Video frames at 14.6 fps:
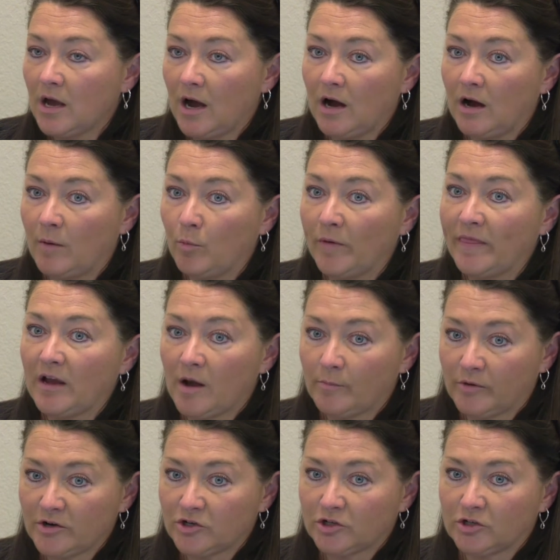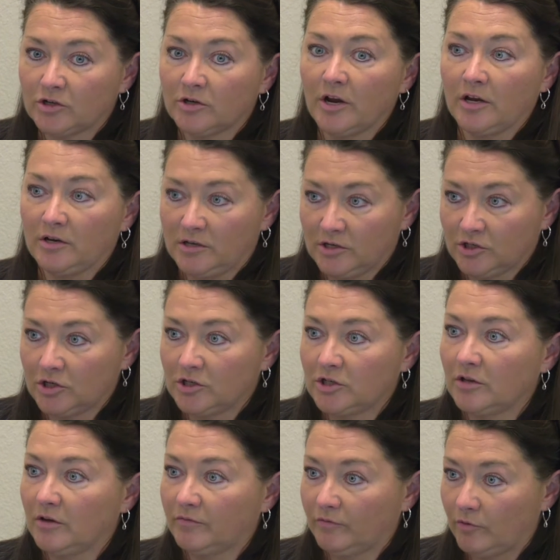when they come register, in addition to
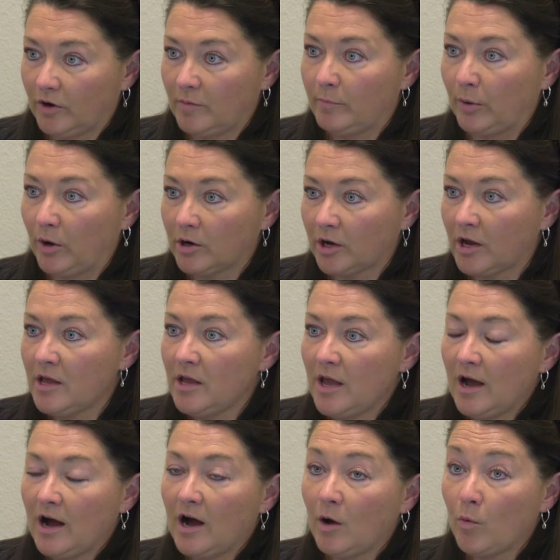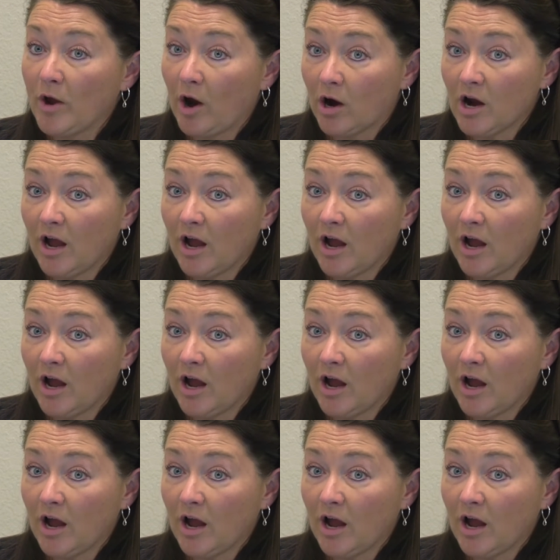the free book. We are